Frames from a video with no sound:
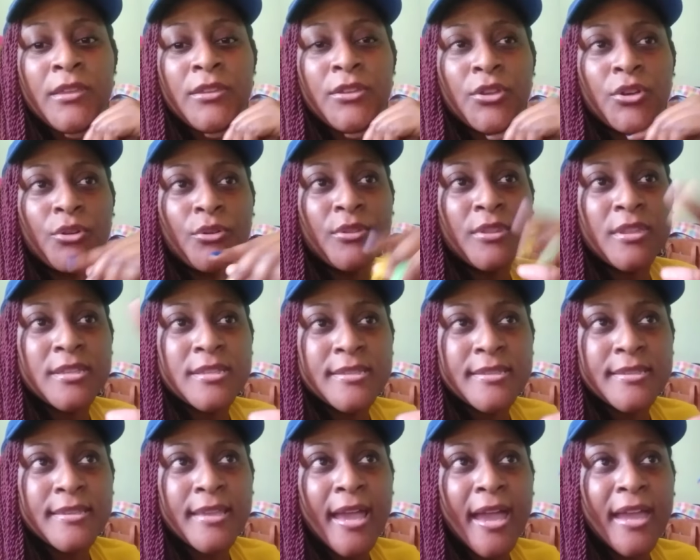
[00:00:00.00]

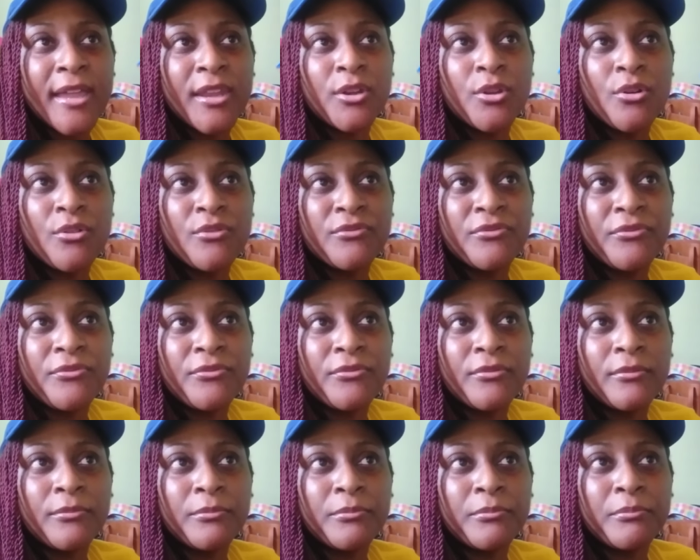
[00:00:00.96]
this kind of
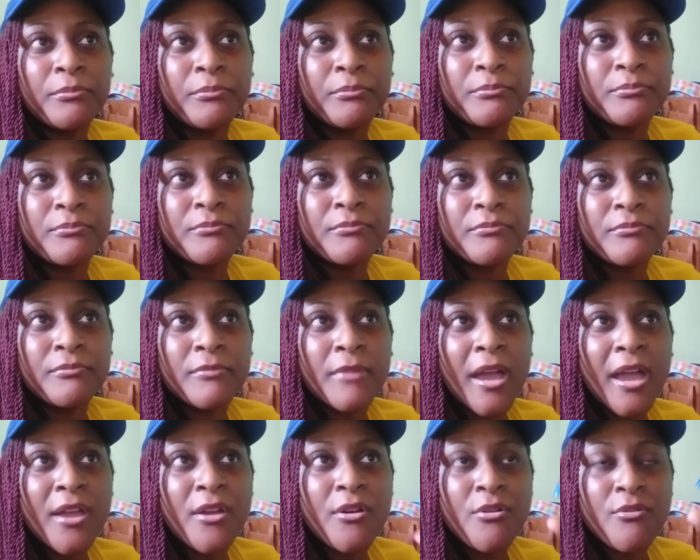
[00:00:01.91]

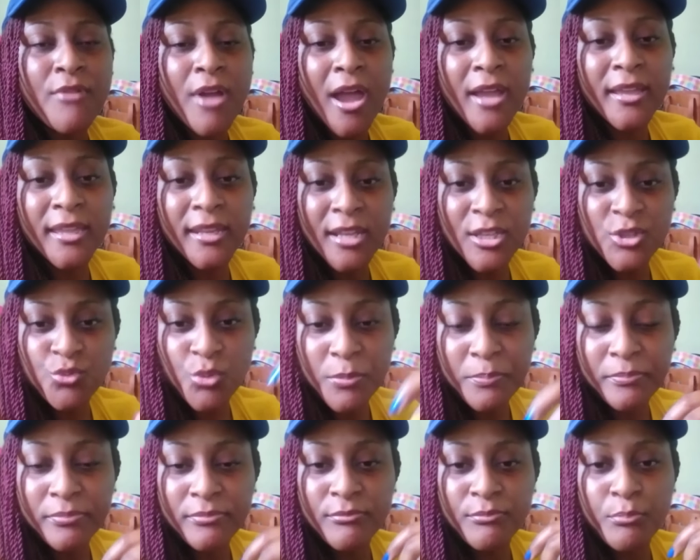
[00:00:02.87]
hierarchy that
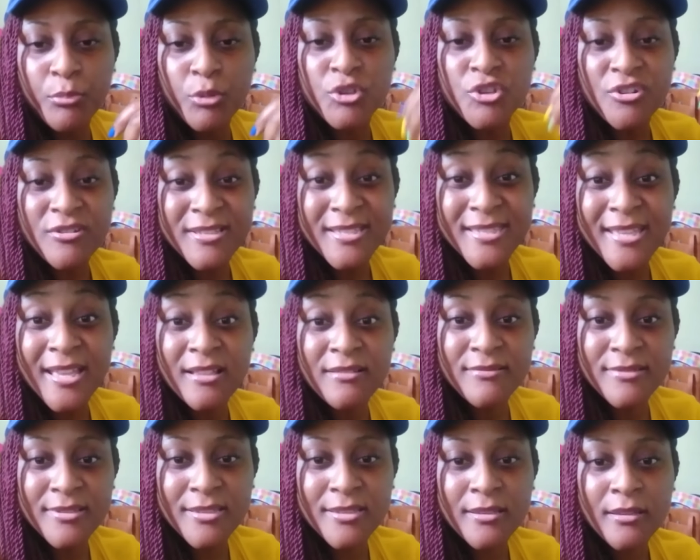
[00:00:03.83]
we put
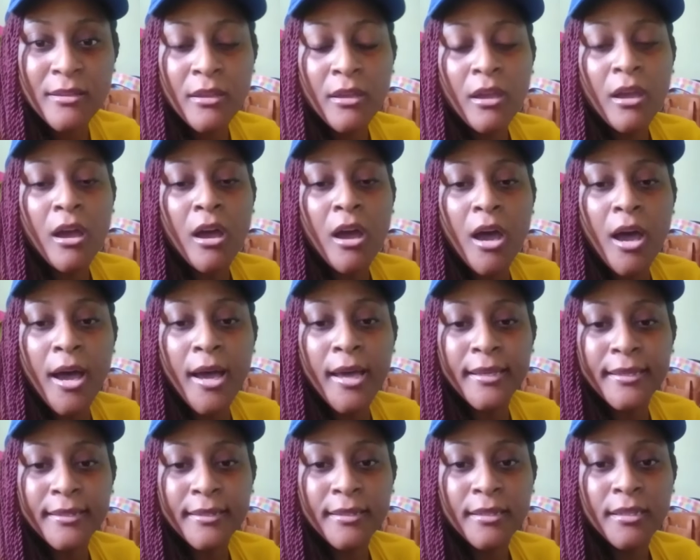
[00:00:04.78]
ourselves
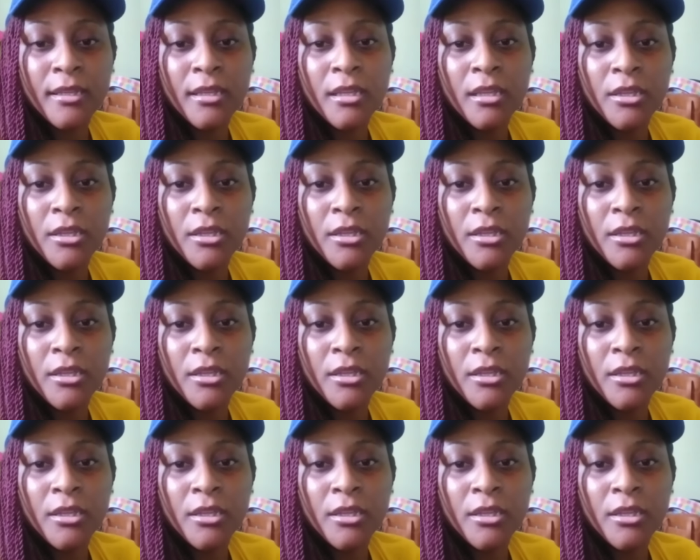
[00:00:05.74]
on,